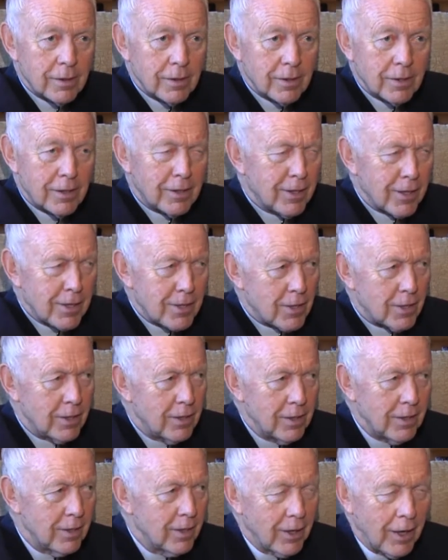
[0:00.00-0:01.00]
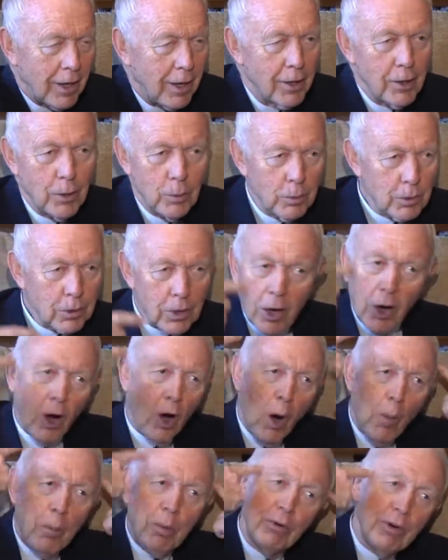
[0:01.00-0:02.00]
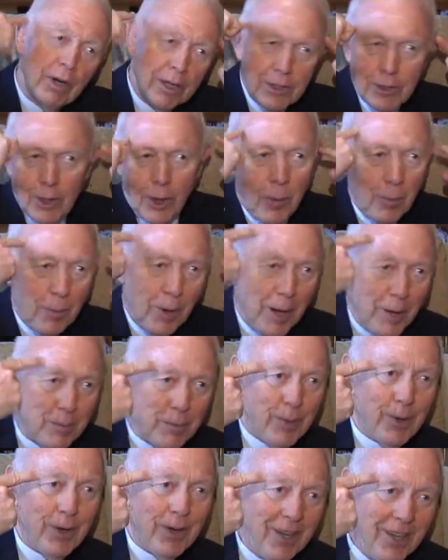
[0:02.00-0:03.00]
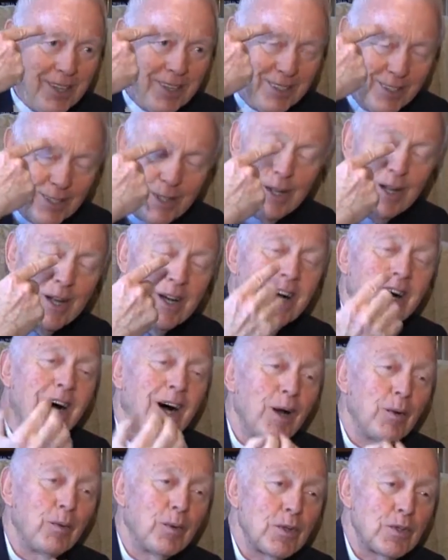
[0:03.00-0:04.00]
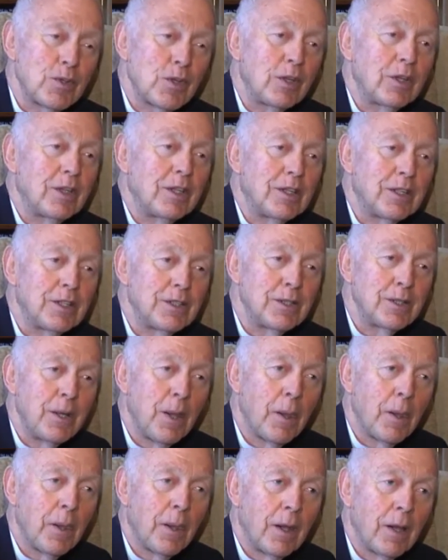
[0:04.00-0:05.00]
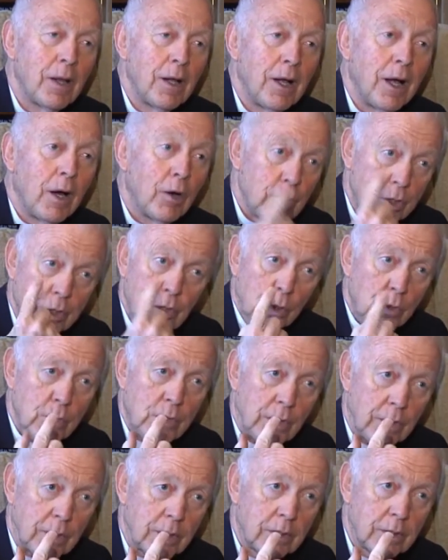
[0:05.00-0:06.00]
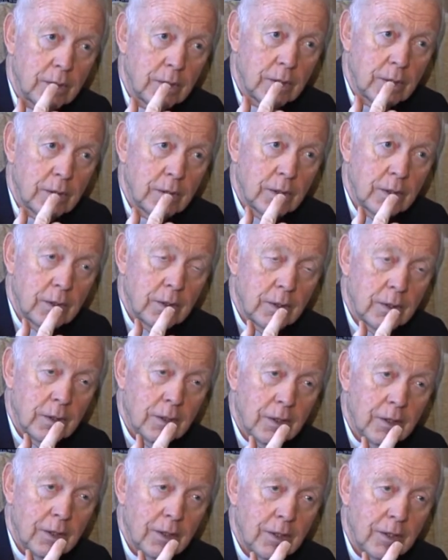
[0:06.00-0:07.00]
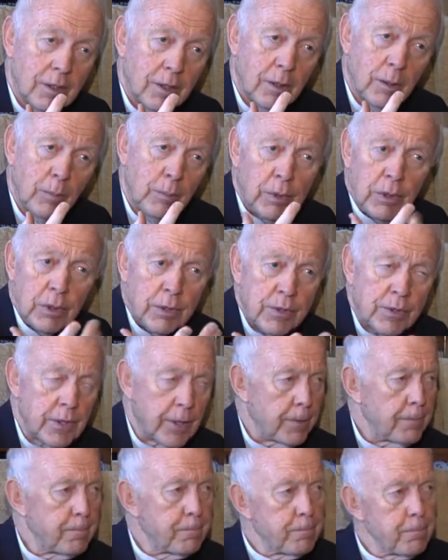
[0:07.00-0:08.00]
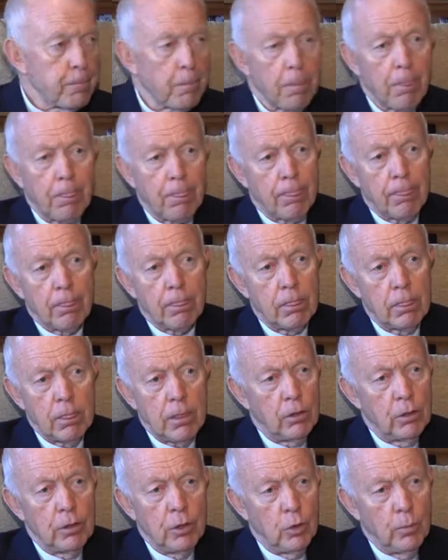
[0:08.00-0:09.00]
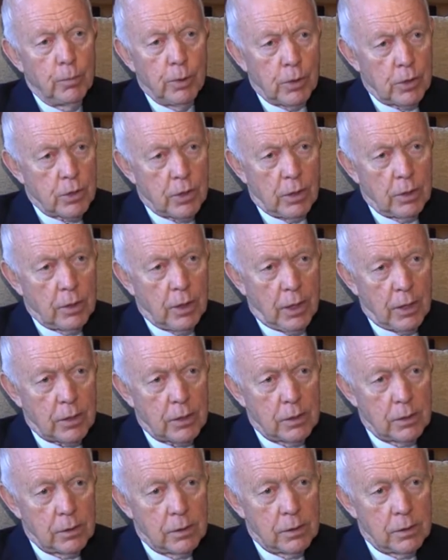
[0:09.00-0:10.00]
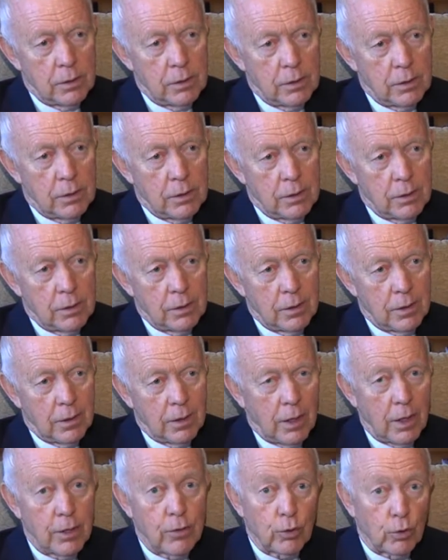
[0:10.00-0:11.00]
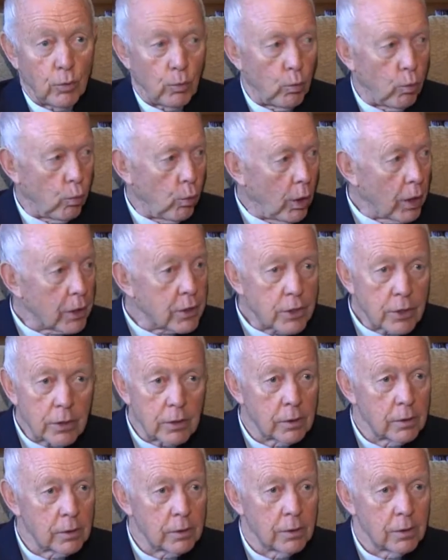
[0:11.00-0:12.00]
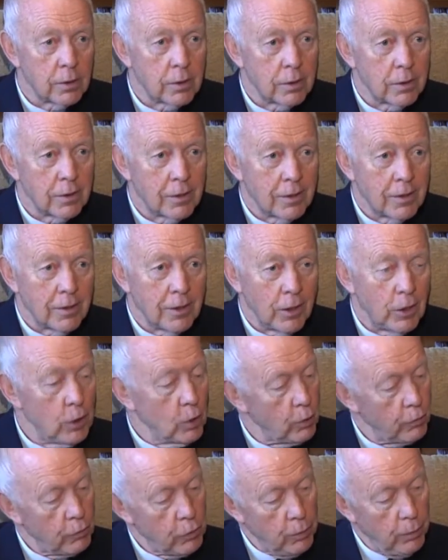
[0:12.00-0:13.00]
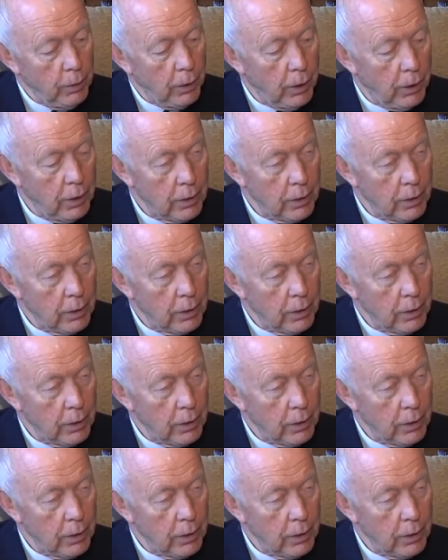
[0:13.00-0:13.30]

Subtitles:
And I said, I don't want to operate on my brain. I want to learn how to use it. And the librarian said, there are no books on that. And I thought, what? You know, if you buy